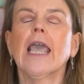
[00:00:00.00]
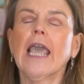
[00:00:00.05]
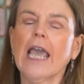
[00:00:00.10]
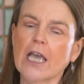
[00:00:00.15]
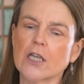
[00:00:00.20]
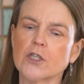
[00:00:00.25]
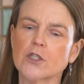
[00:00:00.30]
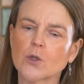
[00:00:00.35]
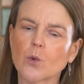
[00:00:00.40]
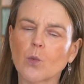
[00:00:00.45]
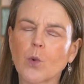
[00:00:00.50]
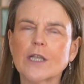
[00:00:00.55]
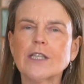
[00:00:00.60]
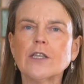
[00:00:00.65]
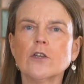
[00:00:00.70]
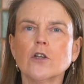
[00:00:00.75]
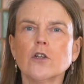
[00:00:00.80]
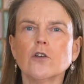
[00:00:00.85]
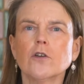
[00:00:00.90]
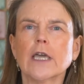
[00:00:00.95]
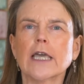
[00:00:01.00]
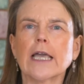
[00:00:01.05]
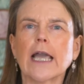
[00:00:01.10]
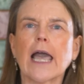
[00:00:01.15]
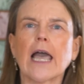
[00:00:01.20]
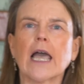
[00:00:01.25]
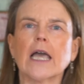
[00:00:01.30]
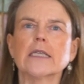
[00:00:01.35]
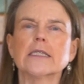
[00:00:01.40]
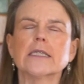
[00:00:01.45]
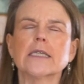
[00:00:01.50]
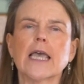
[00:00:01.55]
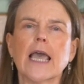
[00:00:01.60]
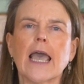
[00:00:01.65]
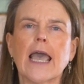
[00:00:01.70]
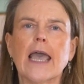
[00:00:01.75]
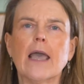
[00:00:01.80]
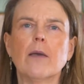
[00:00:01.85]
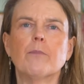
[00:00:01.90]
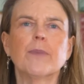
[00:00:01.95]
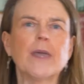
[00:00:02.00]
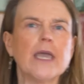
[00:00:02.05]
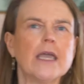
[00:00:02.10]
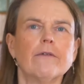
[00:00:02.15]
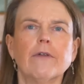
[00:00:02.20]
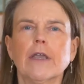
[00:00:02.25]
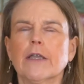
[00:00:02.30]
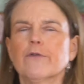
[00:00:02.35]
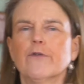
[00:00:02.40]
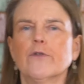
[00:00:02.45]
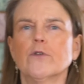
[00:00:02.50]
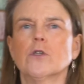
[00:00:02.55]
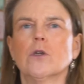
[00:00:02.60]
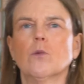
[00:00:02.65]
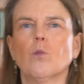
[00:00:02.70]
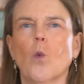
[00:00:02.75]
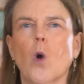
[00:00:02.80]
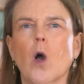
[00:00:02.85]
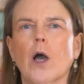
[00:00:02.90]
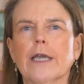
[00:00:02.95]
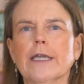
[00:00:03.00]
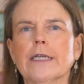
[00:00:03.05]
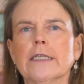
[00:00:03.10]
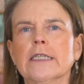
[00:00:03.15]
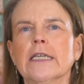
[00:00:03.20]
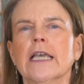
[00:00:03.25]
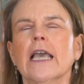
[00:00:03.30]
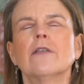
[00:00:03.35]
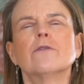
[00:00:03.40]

So when you're looking at pairing food and wine,